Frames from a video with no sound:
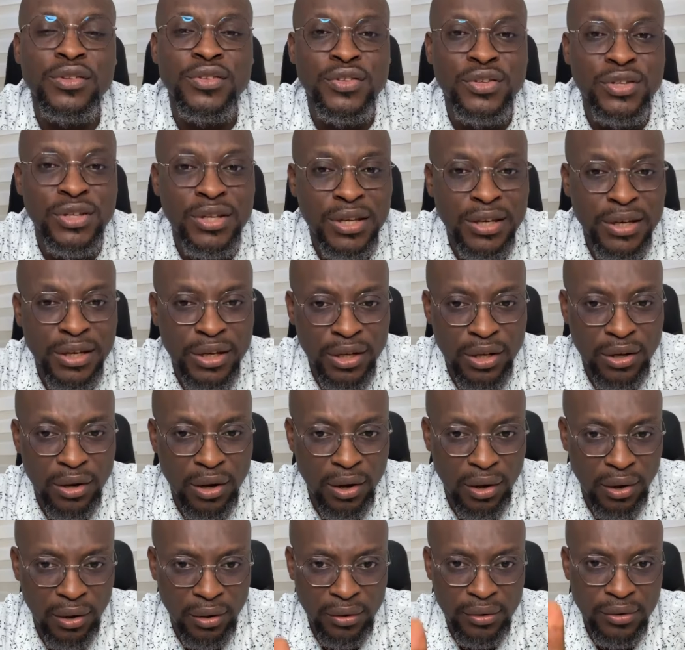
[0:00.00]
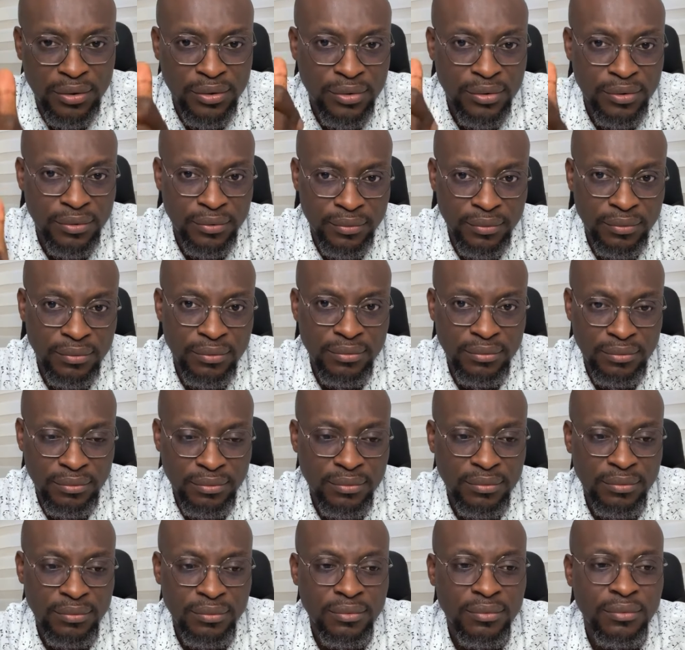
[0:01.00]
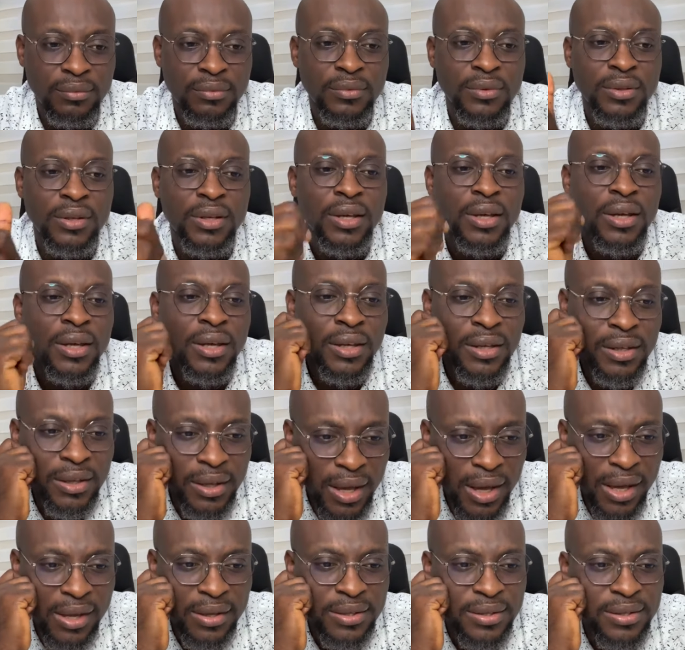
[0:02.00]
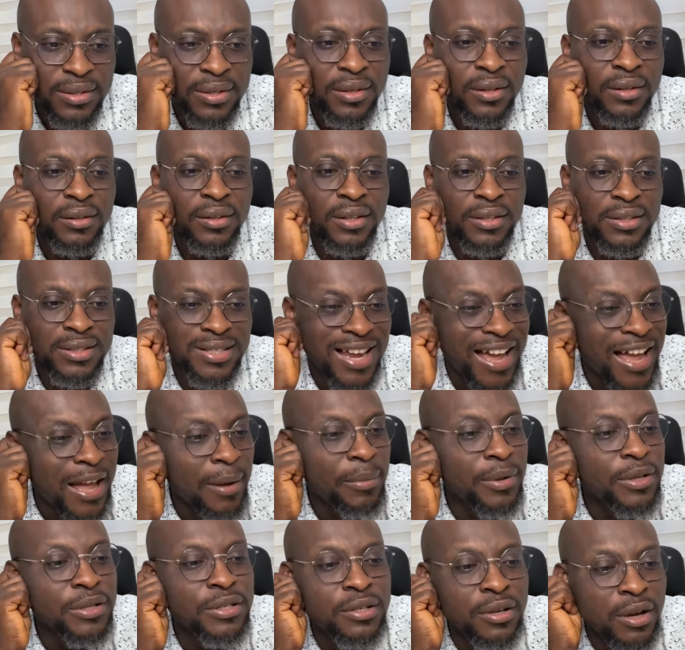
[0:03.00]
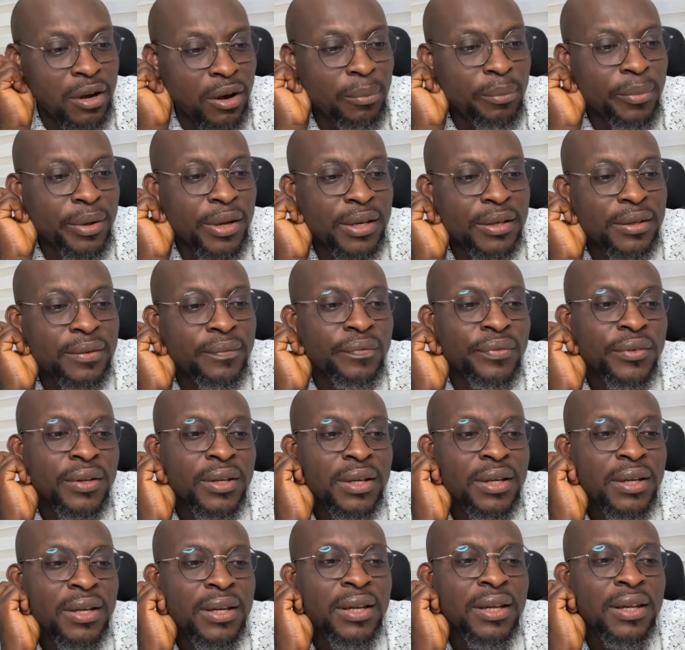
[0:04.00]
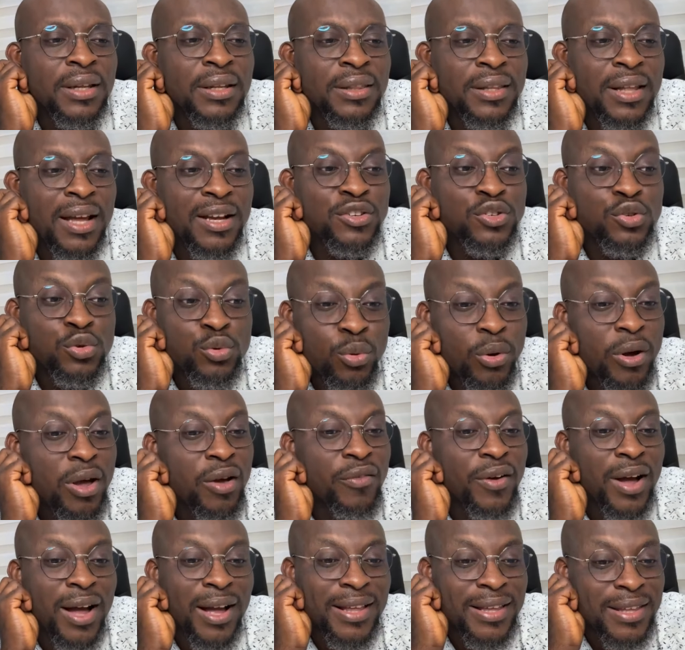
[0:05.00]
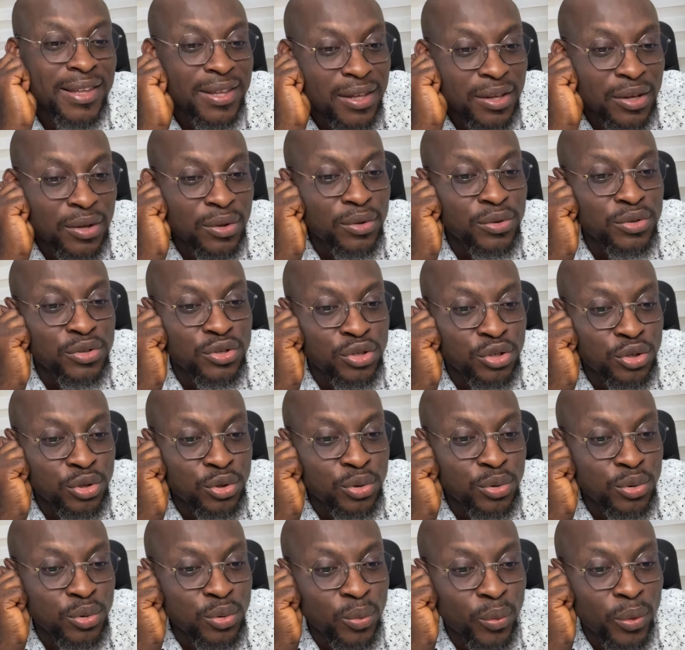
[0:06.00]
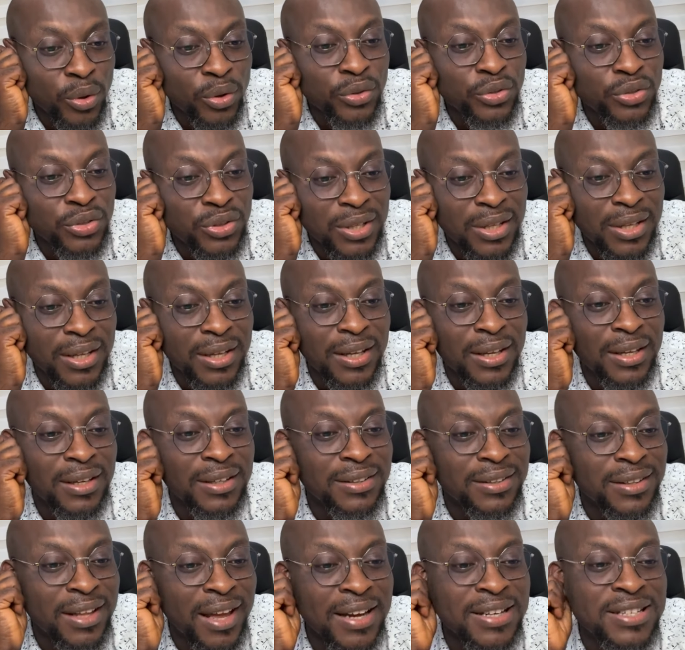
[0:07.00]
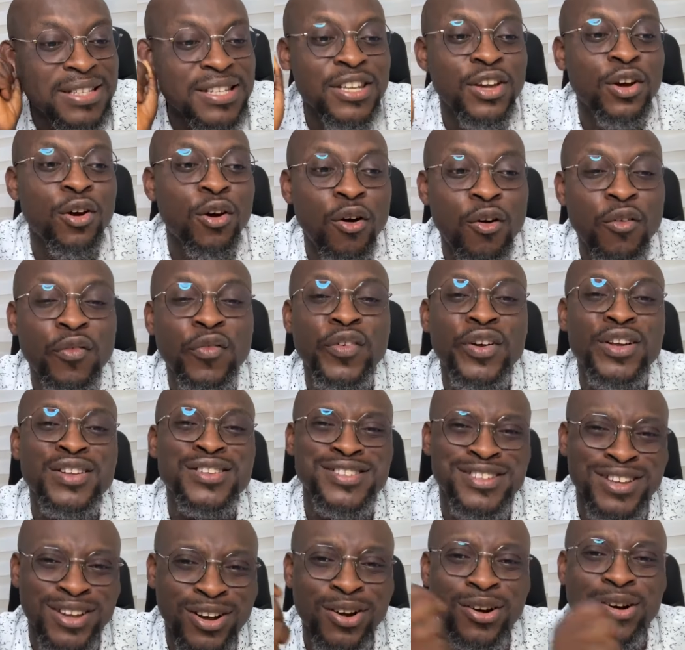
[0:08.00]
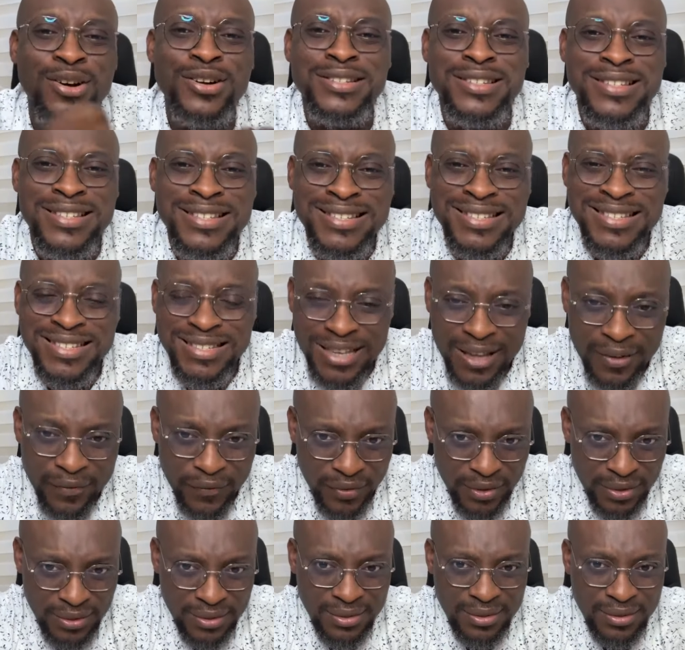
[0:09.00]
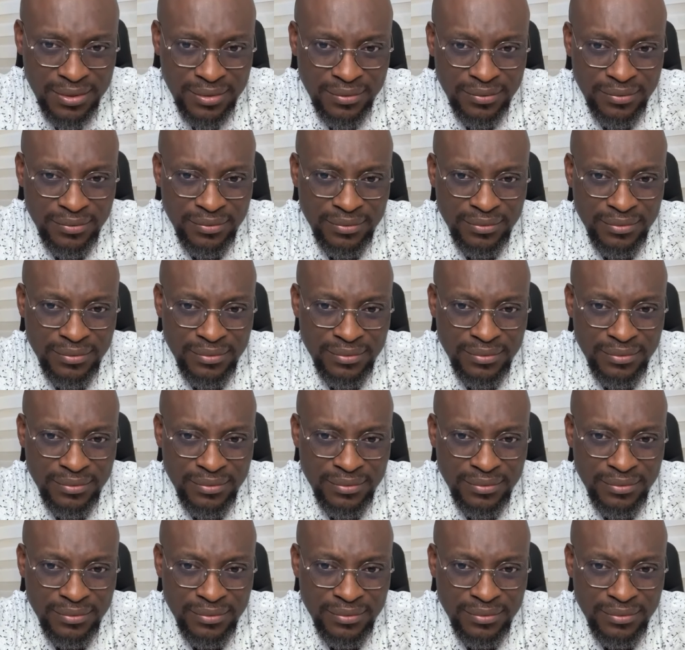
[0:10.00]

the synagogues. Yes, the time is coming that whoever kills you will think that he offers God service.